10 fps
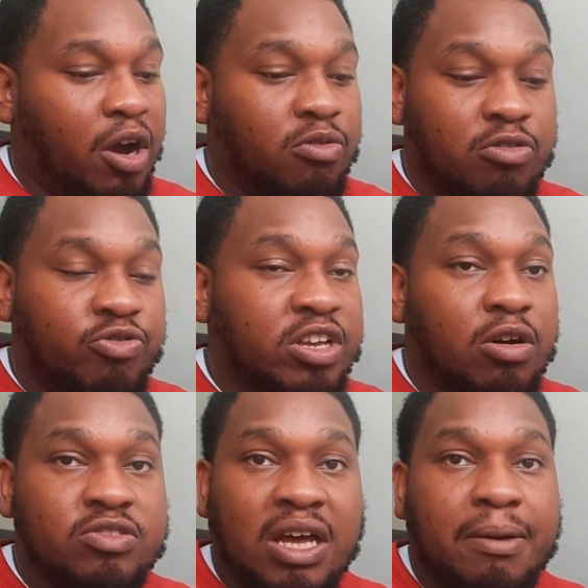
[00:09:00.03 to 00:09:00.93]
Rodrigo
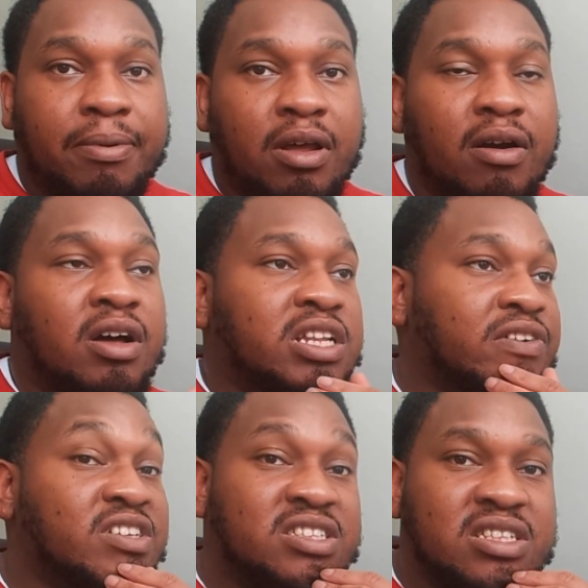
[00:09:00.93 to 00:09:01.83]
type player. There
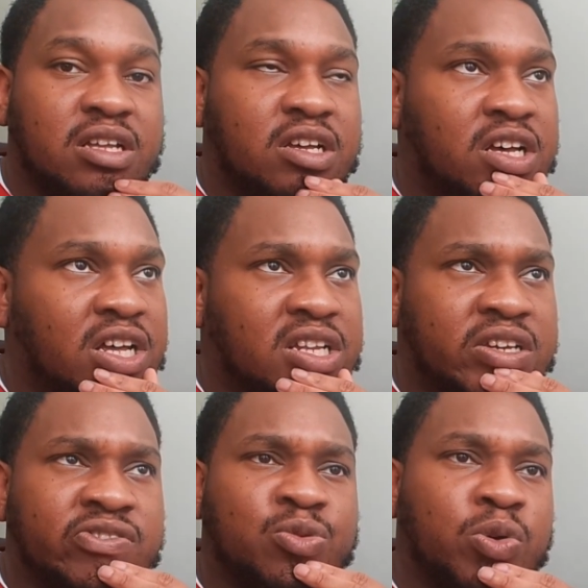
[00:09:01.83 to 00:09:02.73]

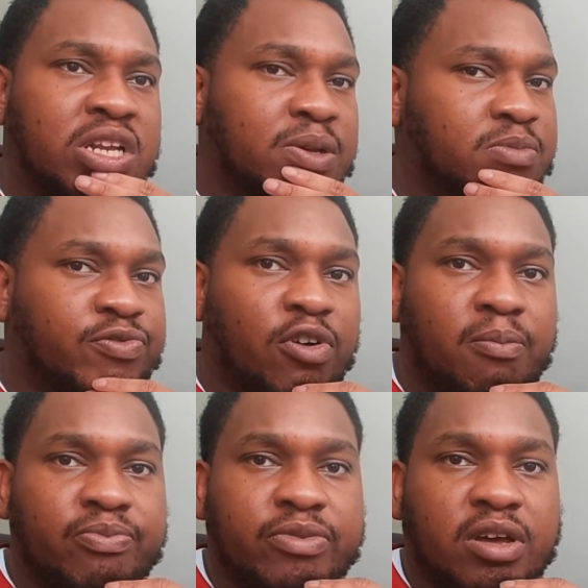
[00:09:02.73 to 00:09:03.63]
is Williams
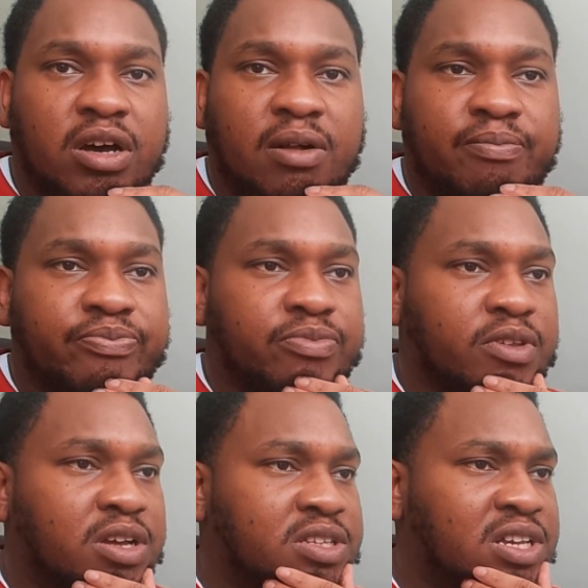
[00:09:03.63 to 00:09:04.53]
from
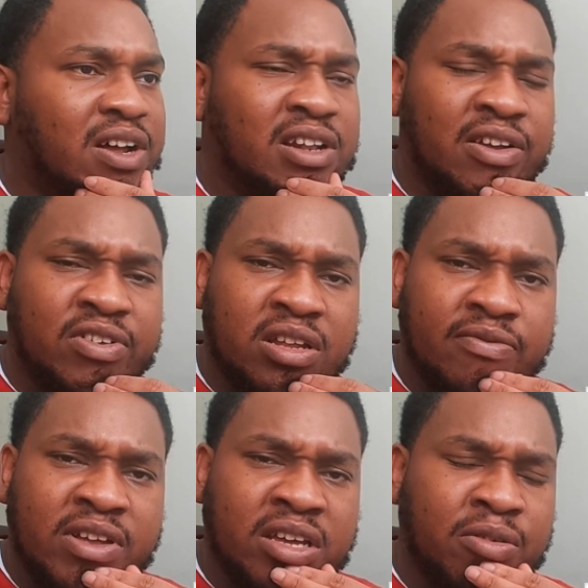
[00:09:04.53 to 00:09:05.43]
is it
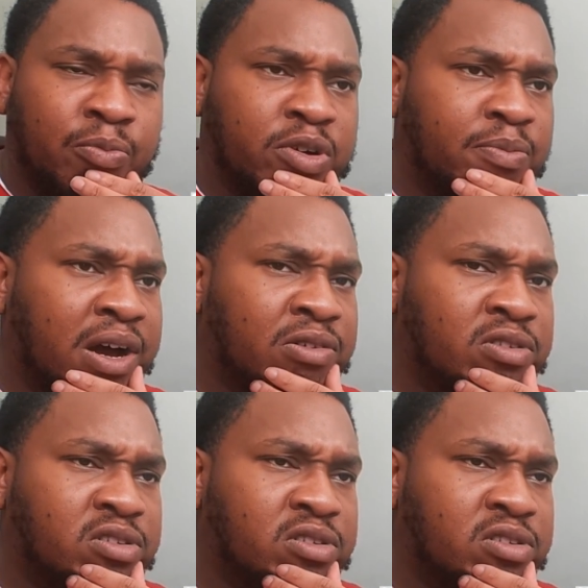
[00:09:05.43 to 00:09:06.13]
Athletic Bilbao?